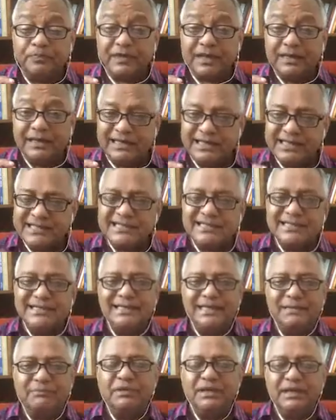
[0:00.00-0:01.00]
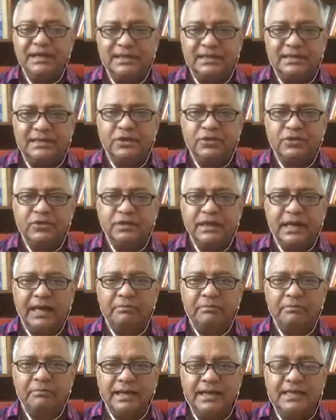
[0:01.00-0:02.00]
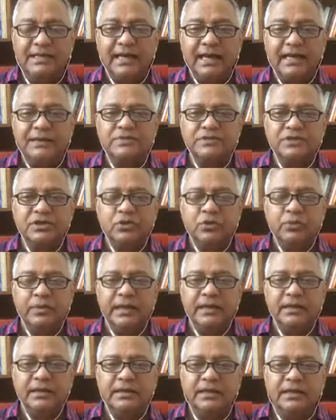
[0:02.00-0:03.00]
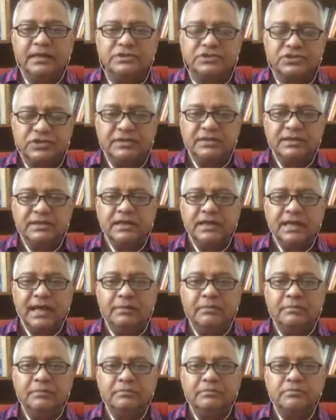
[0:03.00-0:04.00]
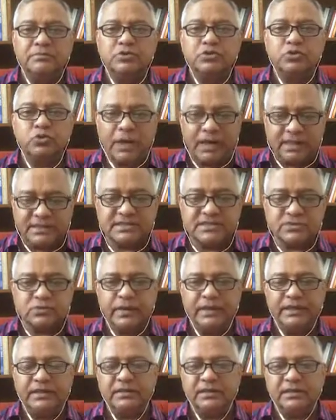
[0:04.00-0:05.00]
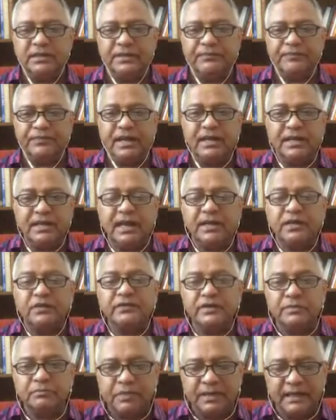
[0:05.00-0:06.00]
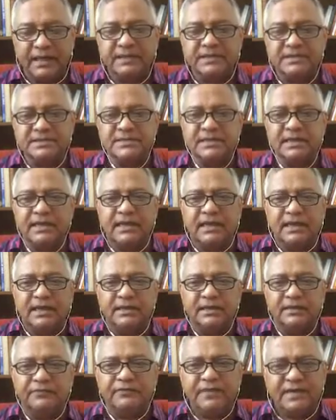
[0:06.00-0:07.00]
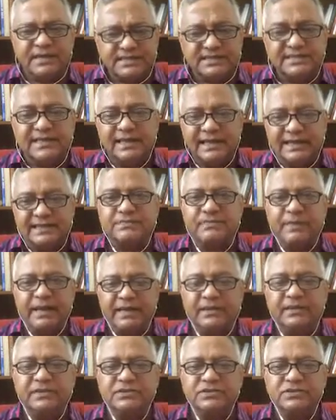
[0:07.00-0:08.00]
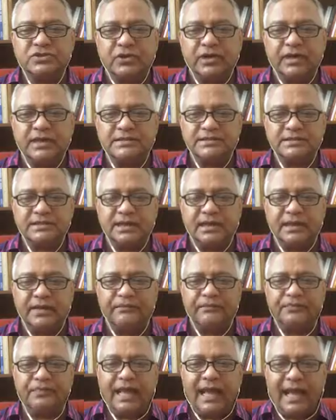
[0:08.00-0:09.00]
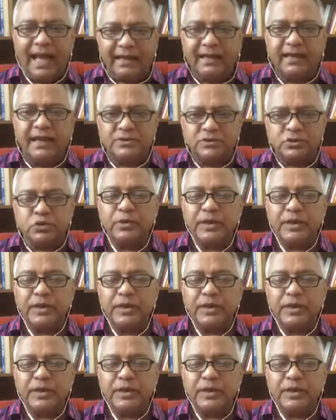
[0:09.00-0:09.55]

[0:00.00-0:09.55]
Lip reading: Listen deeply, and many times, when children come to us with any kind of complaints, the first thing as parents or as adults who